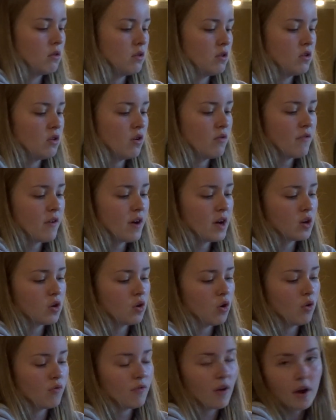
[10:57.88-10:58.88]
Not very
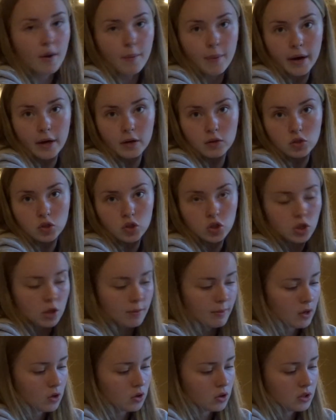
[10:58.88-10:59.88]
cut very well because, you know,
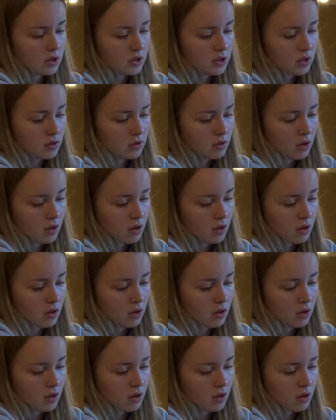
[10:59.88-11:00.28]
my cutting skills